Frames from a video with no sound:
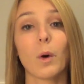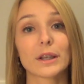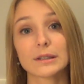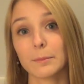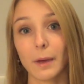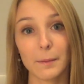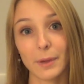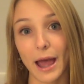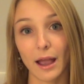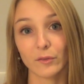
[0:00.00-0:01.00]
what's in my
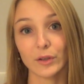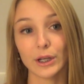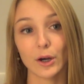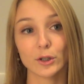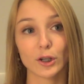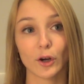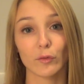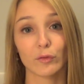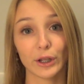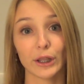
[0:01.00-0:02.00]
bag videos
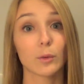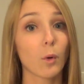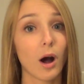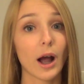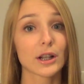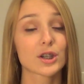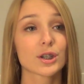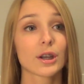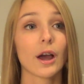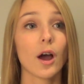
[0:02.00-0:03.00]
are really
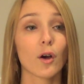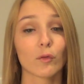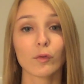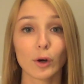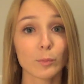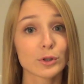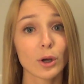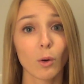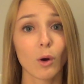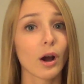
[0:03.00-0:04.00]
watched, room
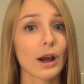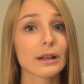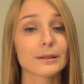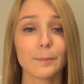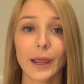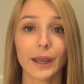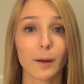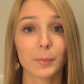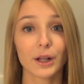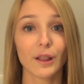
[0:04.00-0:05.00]
tours,
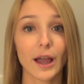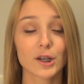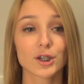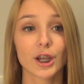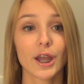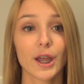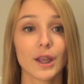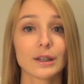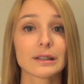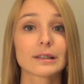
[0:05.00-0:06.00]
makeup
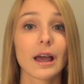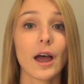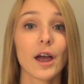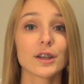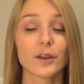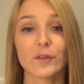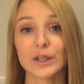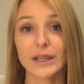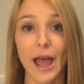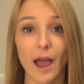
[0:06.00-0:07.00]
collections,
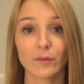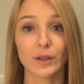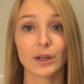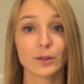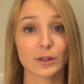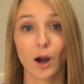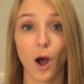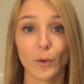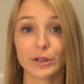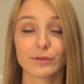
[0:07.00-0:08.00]
different tag videos are
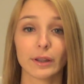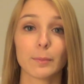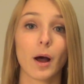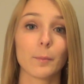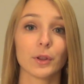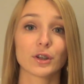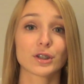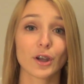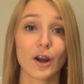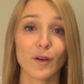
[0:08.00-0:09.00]
always really popular.
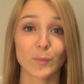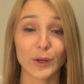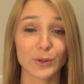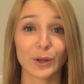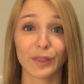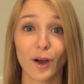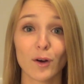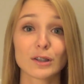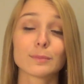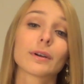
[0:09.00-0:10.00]
Start off by doing
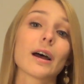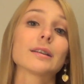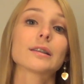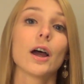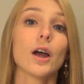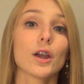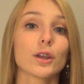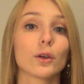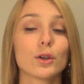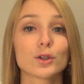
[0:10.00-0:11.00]
those because
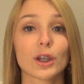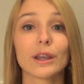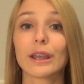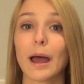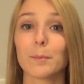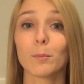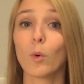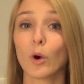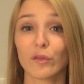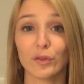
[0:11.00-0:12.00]
you'll usually get
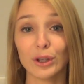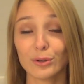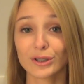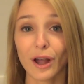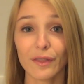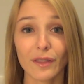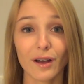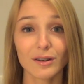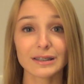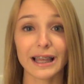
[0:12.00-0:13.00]
more views on
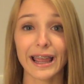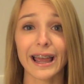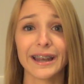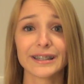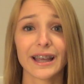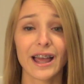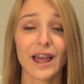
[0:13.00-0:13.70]
those, and